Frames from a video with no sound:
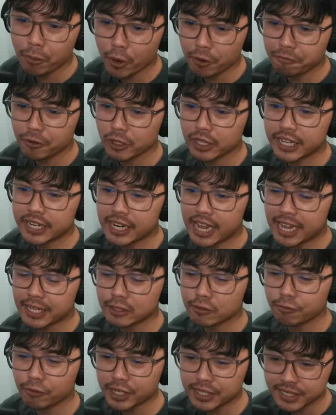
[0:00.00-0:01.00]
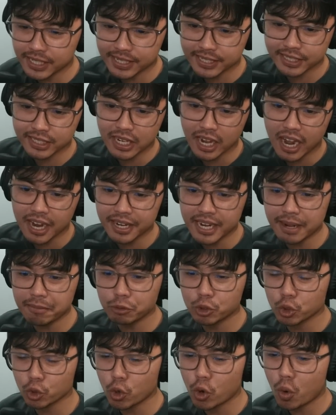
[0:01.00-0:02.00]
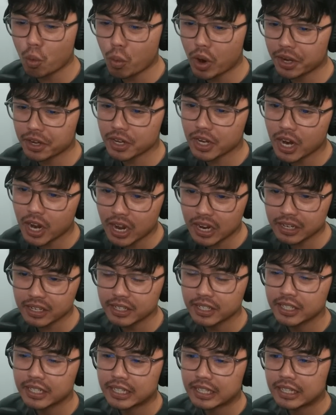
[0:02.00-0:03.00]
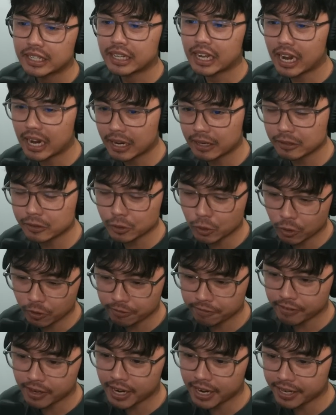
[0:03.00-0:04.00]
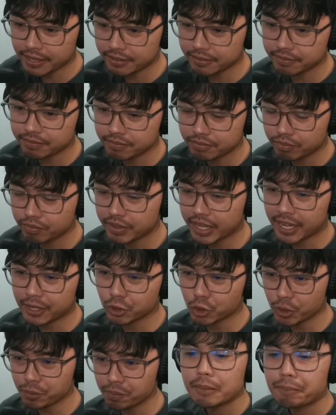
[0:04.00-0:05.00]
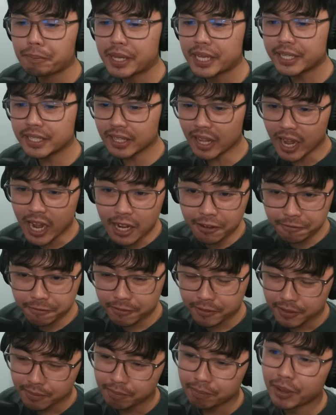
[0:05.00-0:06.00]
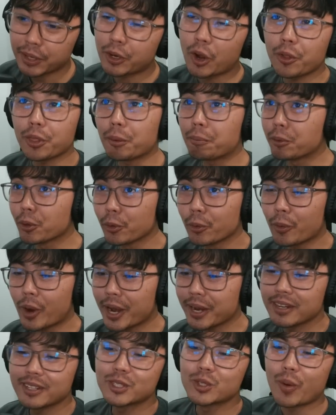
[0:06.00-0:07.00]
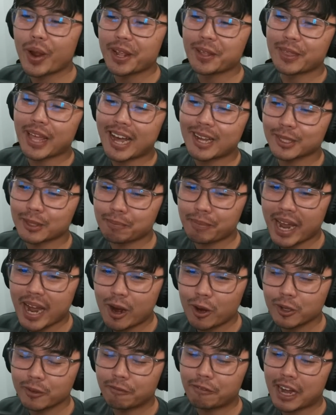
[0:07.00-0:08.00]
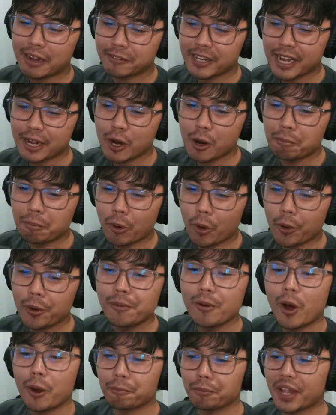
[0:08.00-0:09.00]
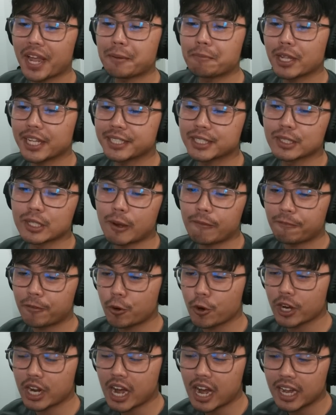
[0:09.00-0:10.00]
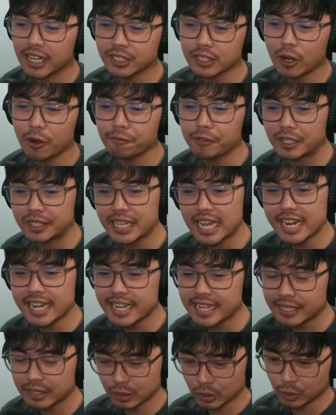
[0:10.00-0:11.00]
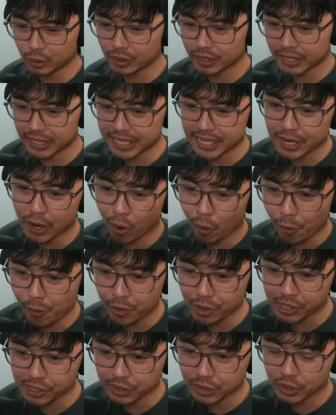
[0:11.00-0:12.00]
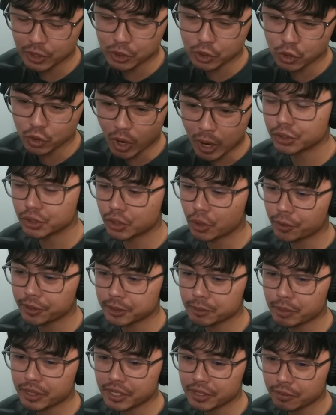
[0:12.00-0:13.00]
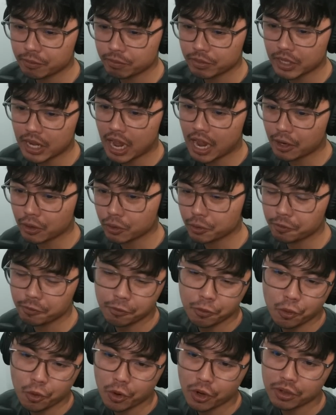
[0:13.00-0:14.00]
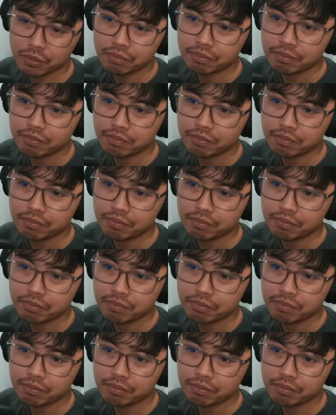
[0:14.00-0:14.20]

If your leader has Frieza in his card name, draw 1 card. Glorified cantrip. Pilaf, but not the blue one. 20,000 power, 5k combo. On play, place the top 4 cards of your deck into the owner's drop. It's going to be good for...